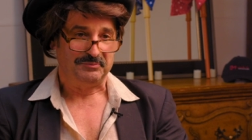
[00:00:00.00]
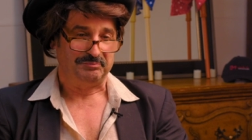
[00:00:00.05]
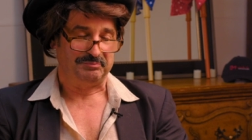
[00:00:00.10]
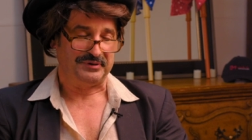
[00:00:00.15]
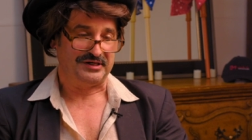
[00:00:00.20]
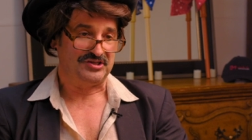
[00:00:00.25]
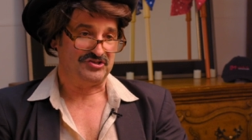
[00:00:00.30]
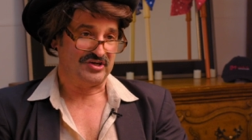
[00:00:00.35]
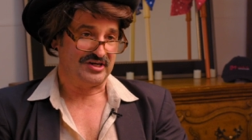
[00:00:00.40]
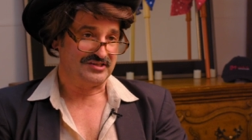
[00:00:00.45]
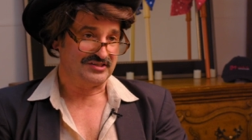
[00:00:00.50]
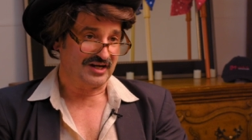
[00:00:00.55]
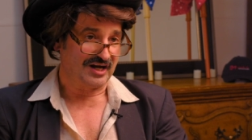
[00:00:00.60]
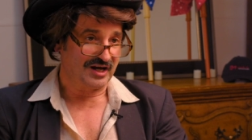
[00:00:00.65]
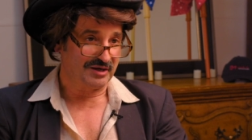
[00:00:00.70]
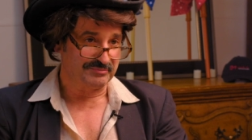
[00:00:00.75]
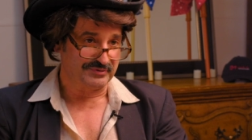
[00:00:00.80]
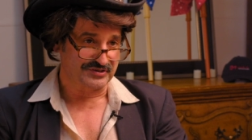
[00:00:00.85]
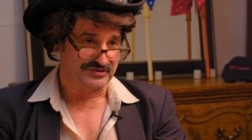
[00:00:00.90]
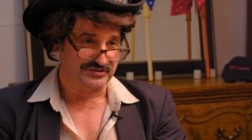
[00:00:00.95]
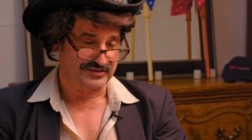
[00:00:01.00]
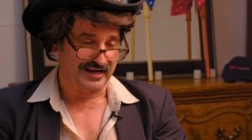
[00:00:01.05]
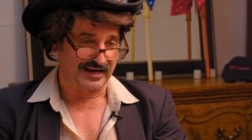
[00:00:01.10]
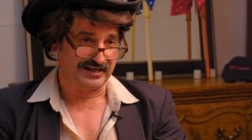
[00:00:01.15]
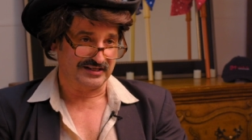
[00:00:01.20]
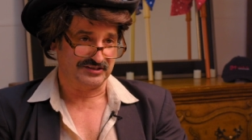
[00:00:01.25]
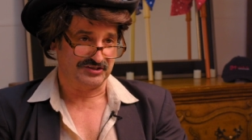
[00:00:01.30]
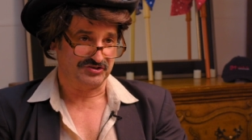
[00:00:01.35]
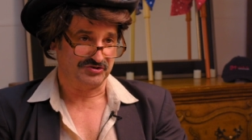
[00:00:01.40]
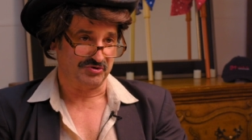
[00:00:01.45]
BJ Thomas
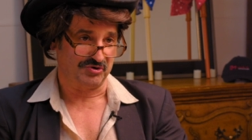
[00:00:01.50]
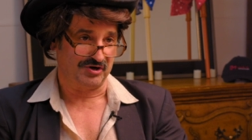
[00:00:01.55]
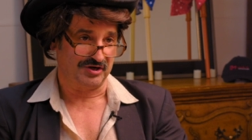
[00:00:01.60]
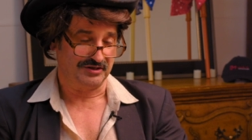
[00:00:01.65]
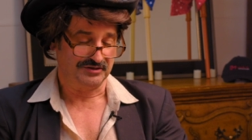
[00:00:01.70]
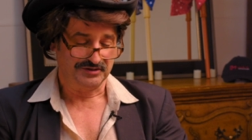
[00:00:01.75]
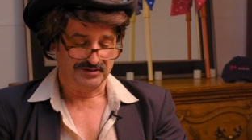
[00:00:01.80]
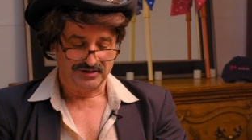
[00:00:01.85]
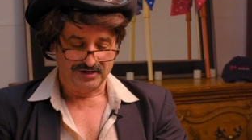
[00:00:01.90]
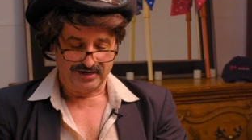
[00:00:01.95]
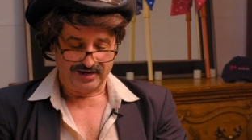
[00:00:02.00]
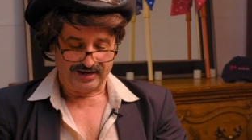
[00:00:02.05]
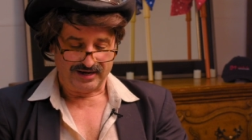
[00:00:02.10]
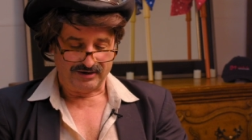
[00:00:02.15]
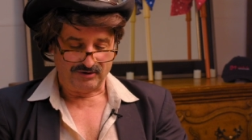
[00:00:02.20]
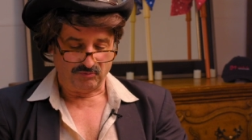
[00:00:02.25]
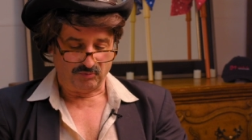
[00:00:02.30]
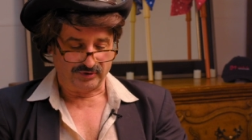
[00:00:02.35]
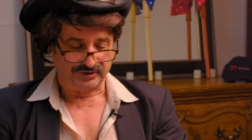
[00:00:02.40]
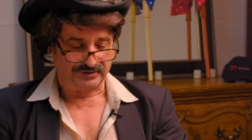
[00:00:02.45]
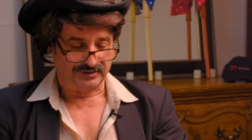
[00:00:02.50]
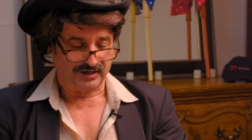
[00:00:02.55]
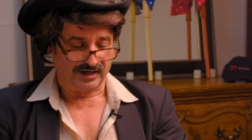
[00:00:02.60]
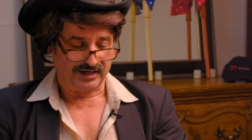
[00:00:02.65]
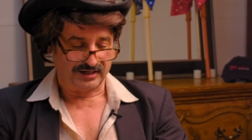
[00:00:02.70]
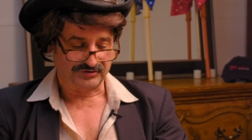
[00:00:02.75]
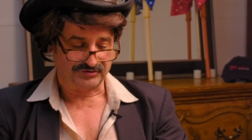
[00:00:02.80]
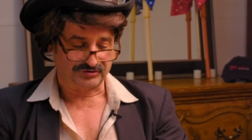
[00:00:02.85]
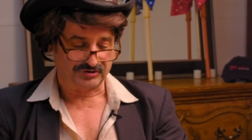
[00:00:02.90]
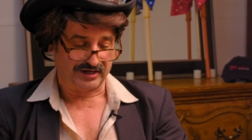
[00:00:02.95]
sang the song, it won an
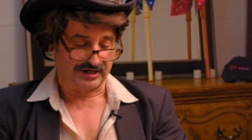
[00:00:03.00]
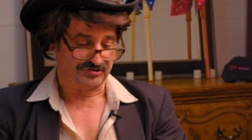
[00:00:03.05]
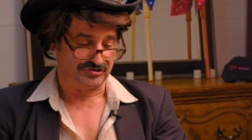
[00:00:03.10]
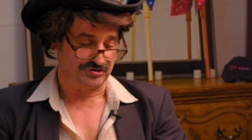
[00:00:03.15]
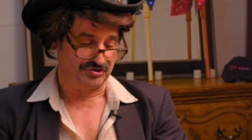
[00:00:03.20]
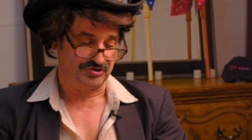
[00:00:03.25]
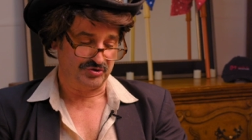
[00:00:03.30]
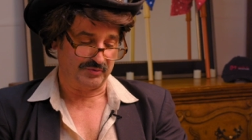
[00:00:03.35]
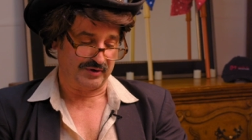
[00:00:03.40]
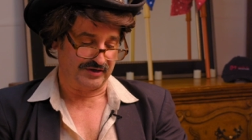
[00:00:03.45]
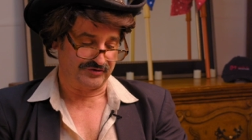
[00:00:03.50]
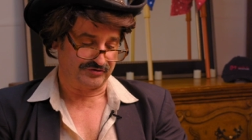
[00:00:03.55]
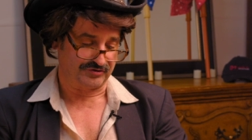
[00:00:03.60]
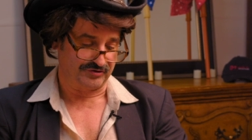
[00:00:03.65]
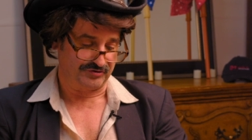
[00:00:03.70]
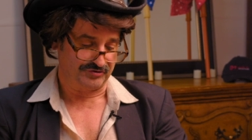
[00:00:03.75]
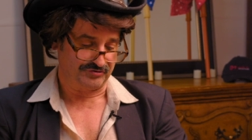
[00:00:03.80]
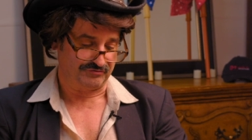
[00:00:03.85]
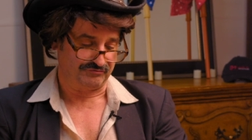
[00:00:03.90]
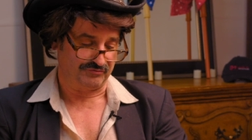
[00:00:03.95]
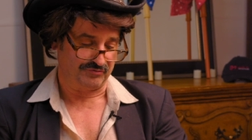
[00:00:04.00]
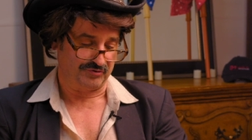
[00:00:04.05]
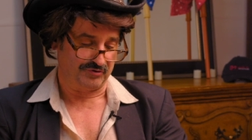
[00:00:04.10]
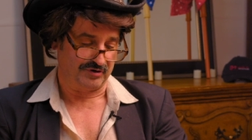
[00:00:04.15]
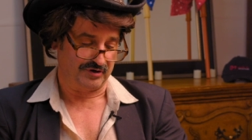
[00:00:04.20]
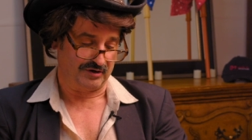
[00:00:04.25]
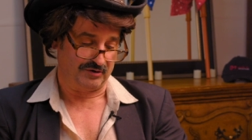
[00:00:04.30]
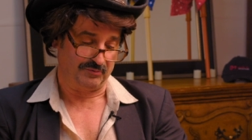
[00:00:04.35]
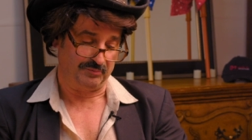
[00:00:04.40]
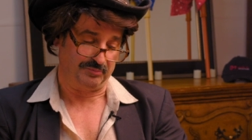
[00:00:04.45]
Oscar, actually two Oscars
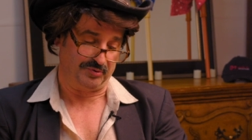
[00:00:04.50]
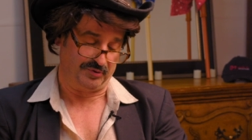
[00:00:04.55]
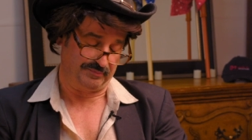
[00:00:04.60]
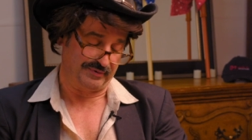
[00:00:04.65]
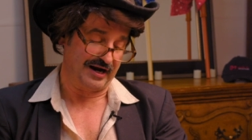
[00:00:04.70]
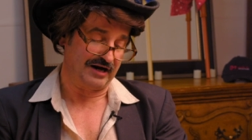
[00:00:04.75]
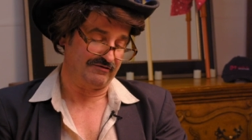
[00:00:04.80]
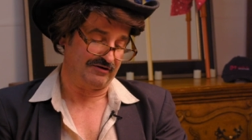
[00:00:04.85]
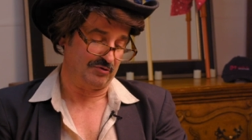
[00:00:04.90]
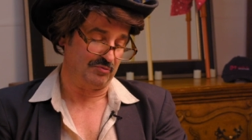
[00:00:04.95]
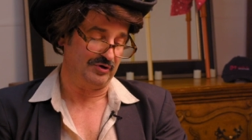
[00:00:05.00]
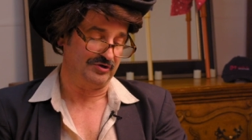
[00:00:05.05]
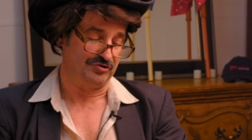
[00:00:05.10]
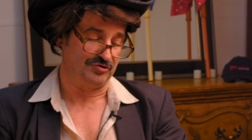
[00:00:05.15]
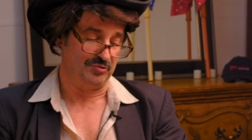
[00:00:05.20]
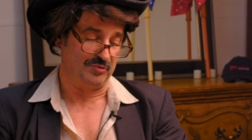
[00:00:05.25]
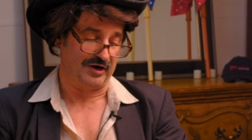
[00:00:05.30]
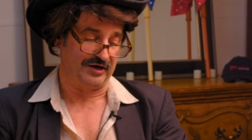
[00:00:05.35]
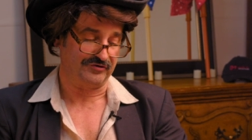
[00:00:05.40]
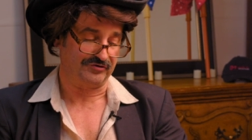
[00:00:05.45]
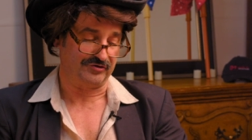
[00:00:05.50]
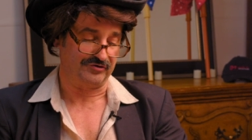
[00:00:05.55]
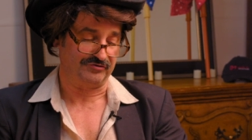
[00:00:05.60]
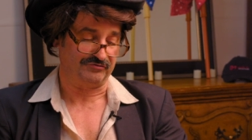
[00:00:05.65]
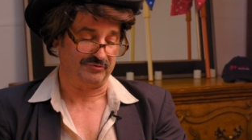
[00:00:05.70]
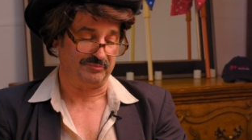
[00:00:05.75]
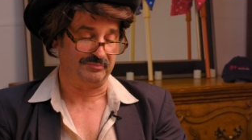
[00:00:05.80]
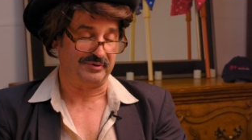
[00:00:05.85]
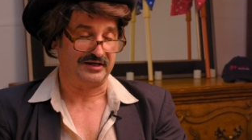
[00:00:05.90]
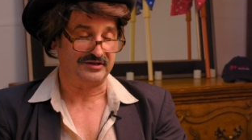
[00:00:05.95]
for, uh, for won two Oscars
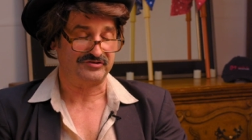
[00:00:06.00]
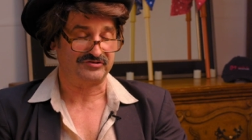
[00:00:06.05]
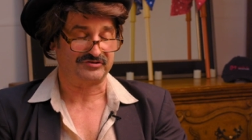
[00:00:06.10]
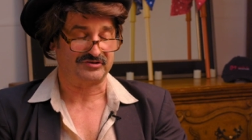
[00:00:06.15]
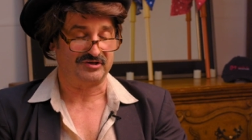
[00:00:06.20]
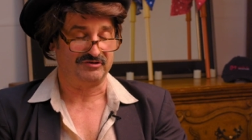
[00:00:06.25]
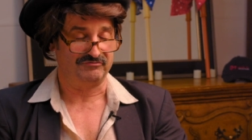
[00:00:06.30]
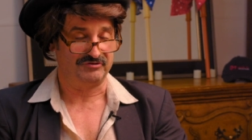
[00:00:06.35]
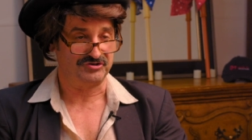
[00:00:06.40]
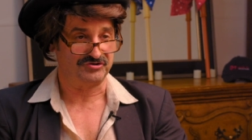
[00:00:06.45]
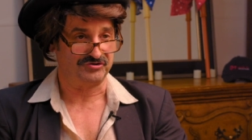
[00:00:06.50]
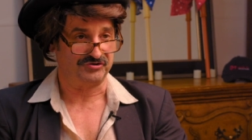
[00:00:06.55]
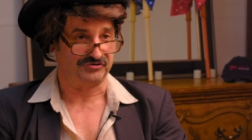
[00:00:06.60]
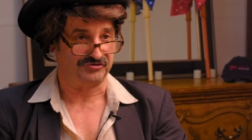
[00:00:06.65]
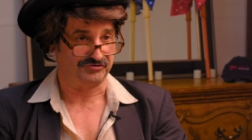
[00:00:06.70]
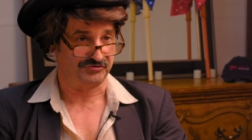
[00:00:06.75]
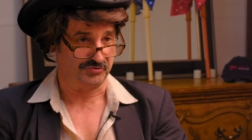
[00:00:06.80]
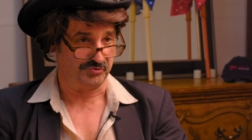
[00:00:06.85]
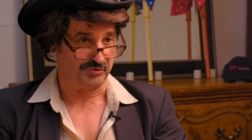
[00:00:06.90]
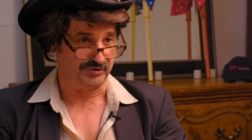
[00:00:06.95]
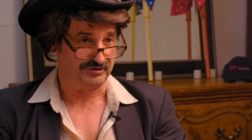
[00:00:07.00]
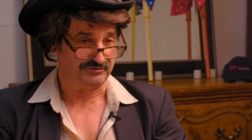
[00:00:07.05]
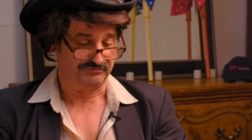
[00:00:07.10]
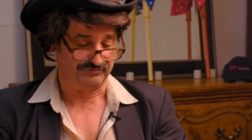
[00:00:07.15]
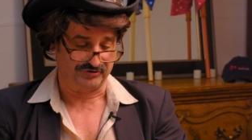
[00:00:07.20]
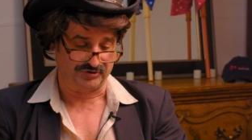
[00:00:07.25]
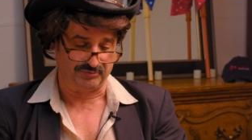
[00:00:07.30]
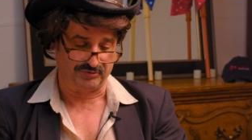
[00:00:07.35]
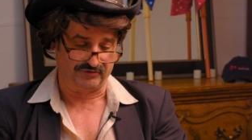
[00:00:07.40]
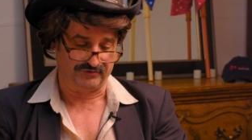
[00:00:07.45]
for Best Original Score
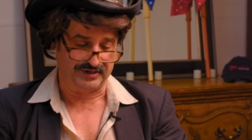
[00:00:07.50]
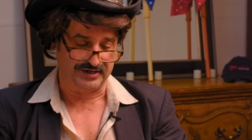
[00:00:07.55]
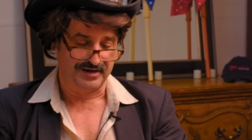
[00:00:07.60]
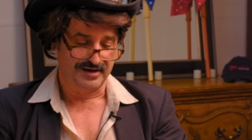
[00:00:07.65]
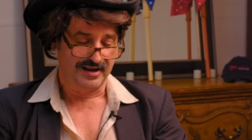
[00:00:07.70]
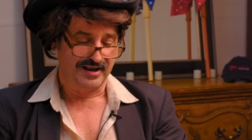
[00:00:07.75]
for the movie